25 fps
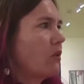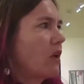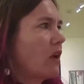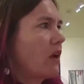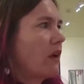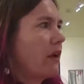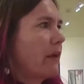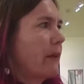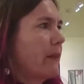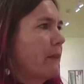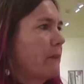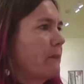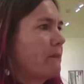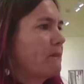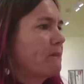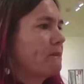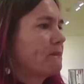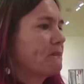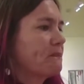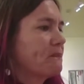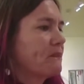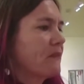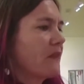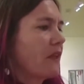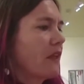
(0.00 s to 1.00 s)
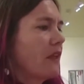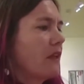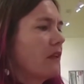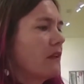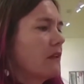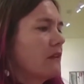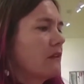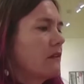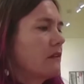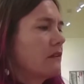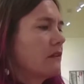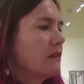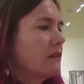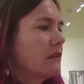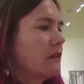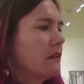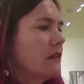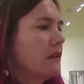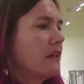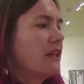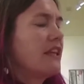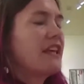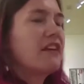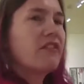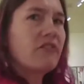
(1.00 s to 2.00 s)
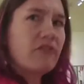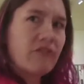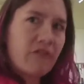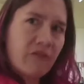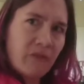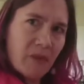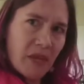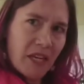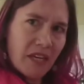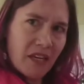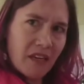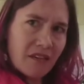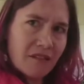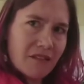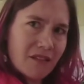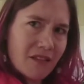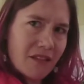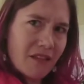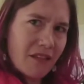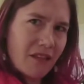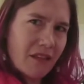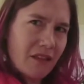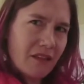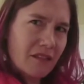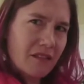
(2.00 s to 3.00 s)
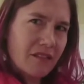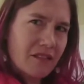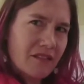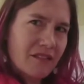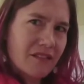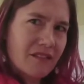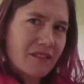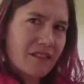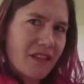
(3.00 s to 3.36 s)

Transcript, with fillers: um, give meaning to things